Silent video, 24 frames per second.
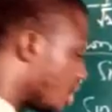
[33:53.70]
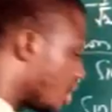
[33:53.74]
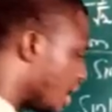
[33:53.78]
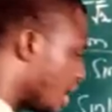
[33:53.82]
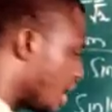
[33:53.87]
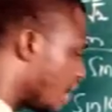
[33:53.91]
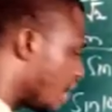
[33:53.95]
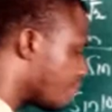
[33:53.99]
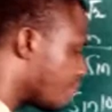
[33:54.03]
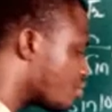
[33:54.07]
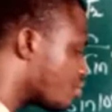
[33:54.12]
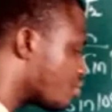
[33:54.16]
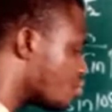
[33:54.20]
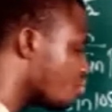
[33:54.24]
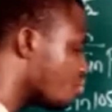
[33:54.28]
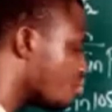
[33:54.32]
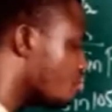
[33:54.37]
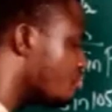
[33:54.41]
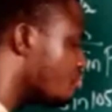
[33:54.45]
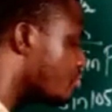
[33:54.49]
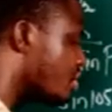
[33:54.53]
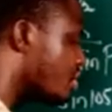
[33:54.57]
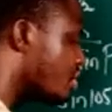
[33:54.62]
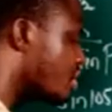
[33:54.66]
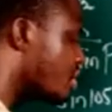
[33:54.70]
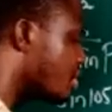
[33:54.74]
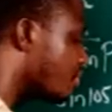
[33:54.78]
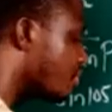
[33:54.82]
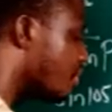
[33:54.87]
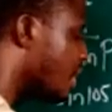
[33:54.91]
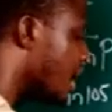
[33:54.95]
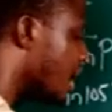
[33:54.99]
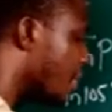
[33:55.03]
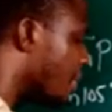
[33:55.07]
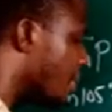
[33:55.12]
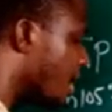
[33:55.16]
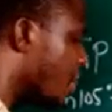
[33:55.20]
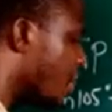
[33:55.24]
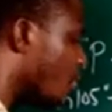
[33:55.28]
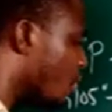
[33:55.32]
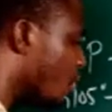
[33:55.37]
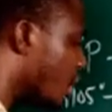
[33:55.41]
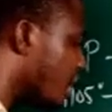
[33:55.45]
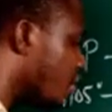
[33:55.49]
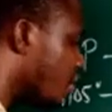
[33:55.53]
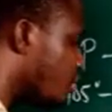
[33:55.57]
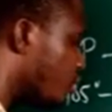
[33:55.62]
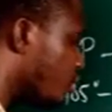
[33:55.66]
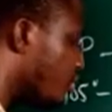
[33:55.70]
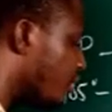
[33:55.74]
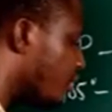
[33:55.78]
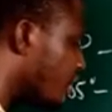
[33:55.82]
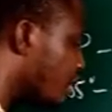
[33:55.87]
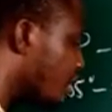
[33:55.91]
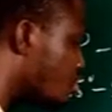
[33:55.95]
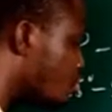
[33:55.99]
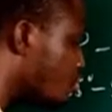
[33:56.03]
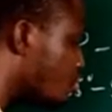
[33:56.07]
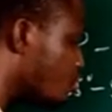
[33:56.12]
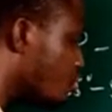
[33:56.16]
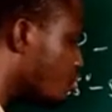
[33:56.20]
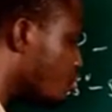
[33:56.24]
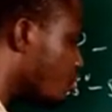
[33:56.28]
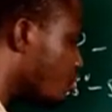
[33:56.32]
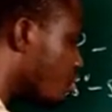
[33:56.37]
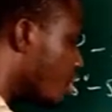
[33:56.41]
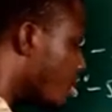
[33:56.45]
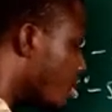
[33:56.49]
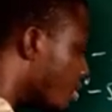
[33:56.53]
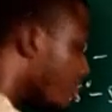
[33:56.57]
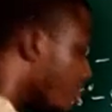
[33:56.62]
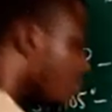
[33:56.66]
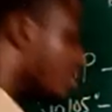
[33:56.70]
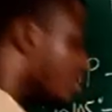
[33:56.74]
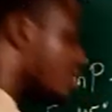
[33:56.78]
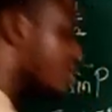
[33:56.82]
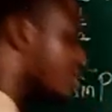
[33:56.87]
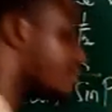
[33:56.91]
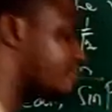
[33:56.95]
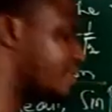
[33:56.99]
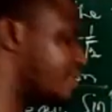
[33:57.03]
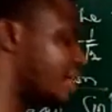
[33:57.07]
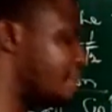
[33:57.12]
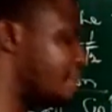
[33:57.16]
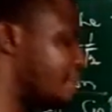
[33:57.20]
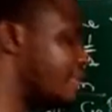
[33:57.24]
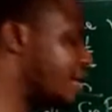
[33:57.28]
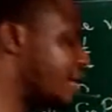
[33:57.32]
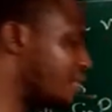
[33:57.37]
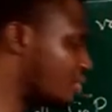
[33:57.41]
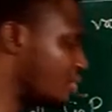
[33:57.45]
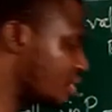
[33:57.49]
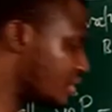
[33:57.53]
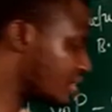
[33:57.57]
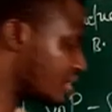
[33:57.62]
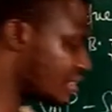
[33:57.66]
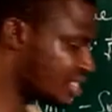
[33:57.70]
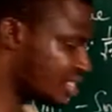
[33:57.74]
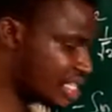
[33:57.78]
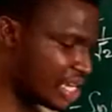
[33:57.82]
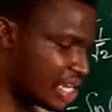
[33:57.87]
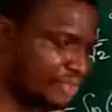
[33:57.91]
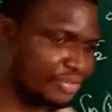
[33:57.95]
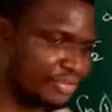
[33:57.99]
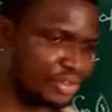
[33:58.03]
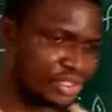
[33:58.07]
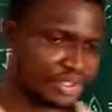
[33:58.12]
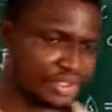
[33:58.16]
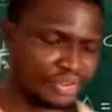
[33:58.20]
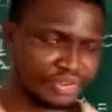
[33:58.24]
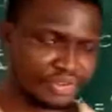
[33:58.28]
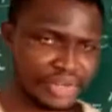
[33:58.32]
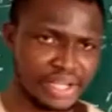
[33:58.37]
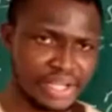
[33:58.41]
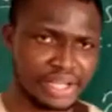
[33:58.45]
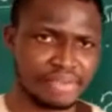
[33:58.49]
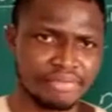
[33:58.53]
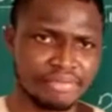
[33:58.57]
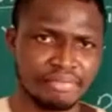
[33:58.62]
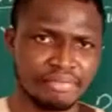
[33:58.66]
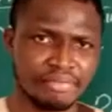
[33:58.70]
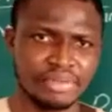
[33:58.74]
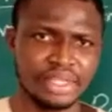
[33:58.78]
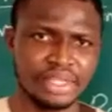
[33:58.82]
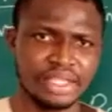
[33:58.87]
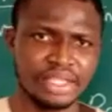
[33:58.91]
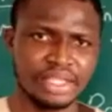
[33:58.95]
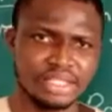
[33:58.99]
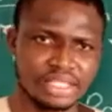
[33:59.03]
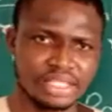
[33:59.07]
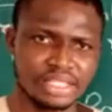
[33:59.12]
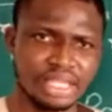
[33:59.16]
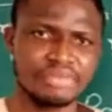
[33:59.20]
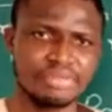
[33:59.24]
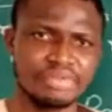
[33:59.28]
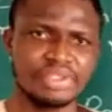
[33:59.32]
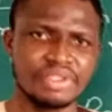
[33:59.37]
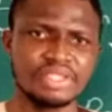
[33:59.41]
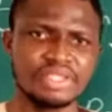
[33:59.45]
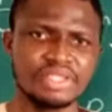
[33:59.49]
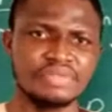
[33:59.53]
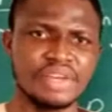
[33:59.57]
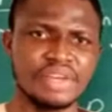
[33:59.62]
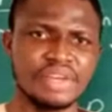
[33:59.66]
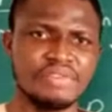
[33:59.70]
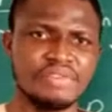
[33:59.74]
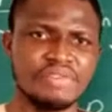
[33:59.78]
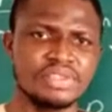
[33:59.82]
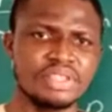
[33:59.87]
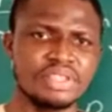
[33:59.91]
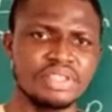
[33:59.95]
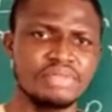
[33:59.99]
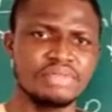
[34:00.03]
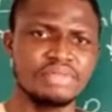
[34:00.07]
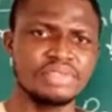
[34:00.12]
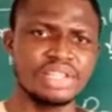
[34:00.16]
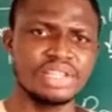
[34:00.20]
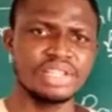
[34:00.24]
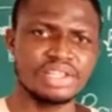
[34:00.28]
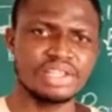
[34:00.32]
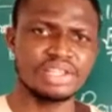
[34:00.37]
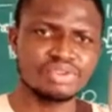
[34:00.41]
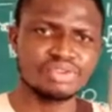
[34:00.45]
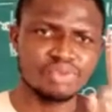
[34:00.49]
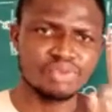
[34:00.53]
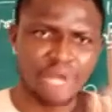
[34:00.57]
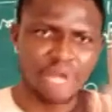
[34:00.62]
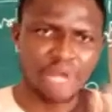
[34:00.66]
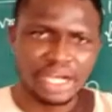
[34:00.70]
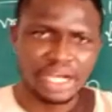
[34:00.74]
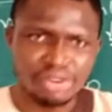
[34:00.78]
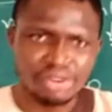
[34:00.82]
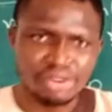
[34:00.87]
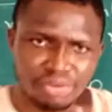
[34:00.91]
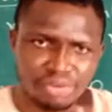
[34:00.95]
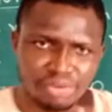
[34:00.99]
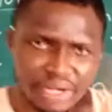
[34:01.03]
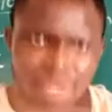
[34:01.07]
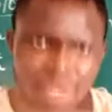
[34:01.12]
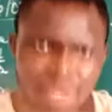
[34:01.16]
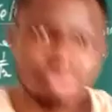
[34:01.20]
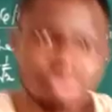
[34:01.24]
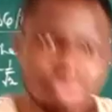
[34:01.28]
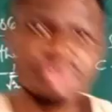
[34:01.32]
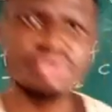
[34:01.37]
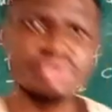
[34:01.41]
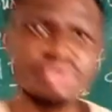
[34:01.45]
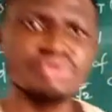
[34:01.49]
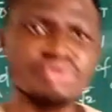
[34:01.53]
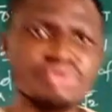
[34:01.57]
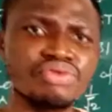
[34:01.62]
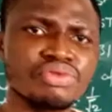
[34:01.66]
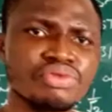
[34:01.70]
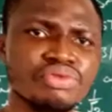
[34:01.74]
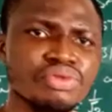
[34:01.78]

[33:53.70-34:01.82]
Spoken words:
have 2 multiplied by 1 over 2 multiplied by what is sin 45? Sin 45 is the same thing as 1 over root 2.